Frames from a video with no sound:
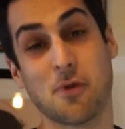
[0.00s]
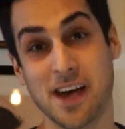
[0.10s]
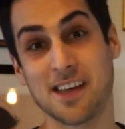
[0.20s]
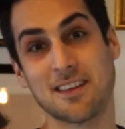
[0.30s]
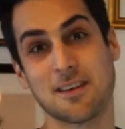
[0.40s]

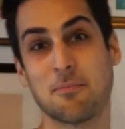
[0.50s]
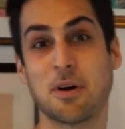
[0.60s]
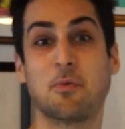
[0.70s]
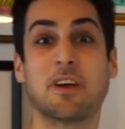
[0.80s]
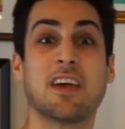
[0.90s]
wait,
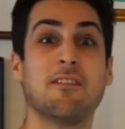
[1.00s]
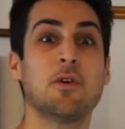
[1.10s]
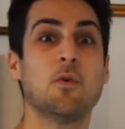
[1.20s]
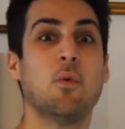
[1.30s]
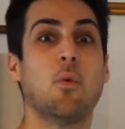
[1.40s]
but we give
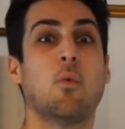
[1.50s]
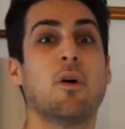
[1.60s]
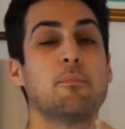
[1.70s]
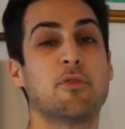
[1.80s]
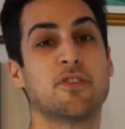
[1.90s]
you
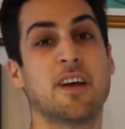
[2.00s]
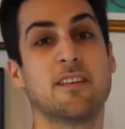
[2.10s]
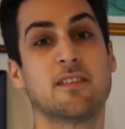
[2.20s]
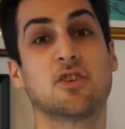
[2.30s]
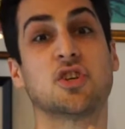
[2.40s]

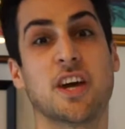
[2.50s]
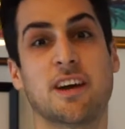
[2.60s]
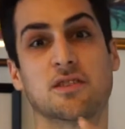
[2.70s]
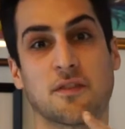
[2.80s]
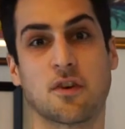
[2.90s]
1%
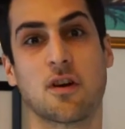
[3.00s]
shares of the